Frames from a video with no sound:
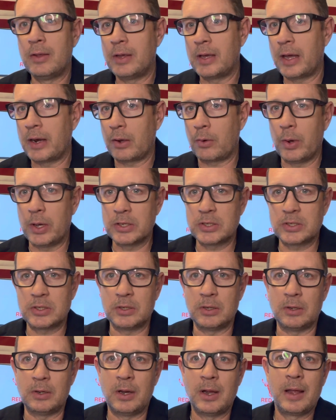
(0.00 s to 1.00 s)
Got a
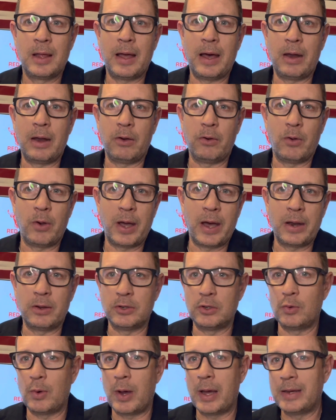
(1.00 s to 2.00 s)
question, I don't know how to,
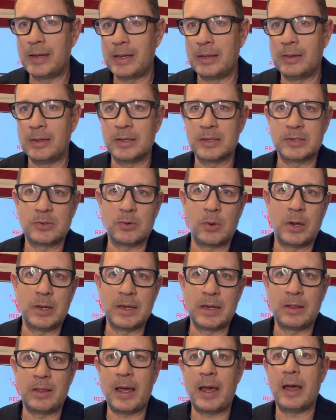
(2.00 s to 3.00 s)
do I need this, do I
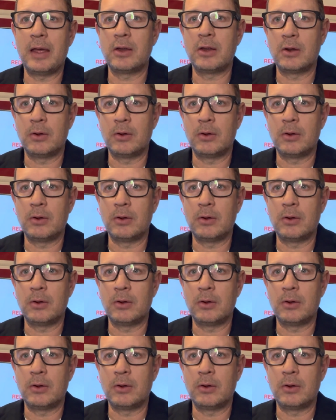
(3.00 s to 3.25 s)
need that?